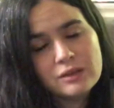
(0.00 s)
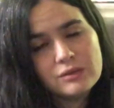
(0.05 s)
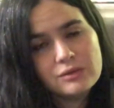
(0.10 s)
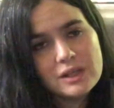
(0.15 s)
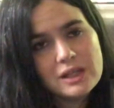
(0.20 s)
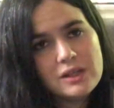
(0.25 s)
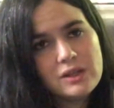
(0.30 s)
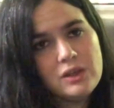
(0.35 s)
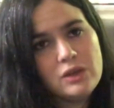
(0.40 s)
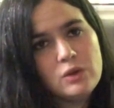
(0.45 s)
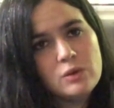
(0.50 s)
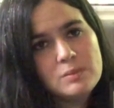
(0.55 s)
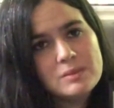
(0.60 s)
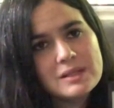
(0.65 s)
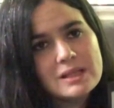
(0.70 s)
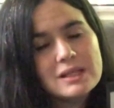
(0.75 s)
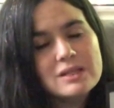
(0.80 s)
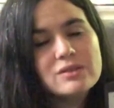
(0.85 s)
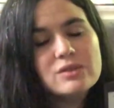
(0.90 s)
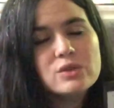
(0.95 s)
3
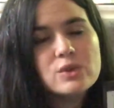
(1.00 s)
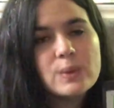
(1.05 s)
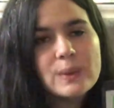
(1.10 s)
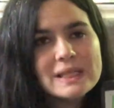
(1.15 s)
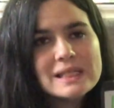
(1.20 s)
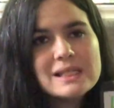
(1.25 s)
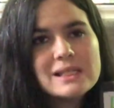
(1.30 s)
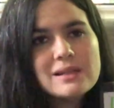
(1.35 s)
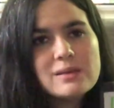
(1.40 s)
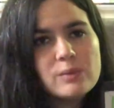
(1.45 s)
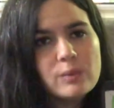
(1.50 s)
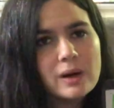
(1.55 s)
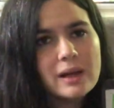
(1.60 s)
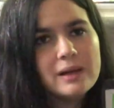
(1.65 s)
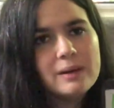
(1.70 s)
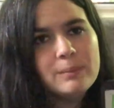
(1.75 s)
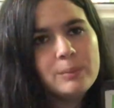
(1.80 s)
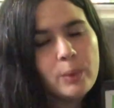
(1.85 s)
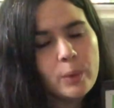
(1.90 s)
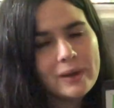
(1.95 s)
cubes is
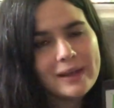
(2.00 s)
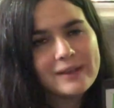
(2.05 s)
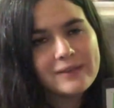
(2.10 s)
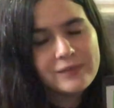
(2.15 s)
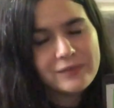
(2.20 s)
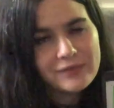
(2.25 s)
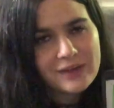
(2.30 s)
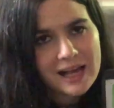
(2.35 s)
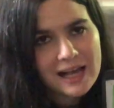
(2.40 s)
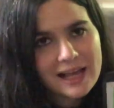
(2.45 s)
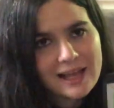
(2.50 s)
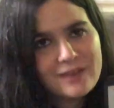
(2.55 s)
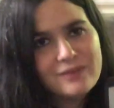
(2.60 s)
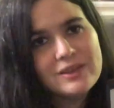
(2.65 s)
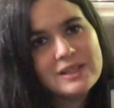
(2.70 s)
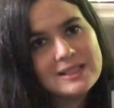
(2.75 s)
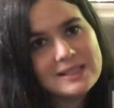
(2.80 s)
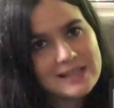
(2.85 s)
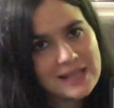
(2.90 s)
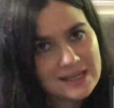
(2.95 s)
21.5
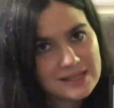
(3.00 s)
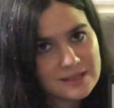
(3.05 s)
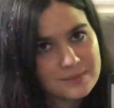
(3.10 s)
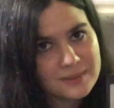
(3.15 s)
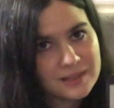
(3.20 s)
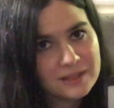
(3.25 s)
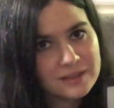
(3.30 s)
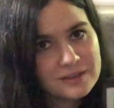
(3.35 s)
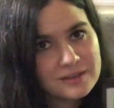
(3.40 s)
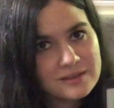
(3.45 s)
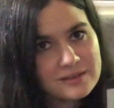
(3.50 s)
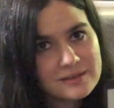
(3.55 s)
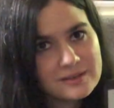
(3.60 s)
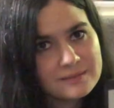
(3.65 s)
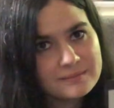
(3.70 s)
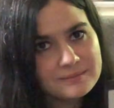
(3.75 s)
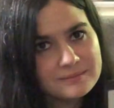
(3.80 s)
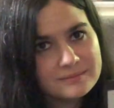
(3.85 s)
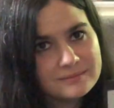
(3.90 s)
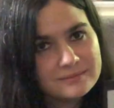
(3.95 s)
centimeters.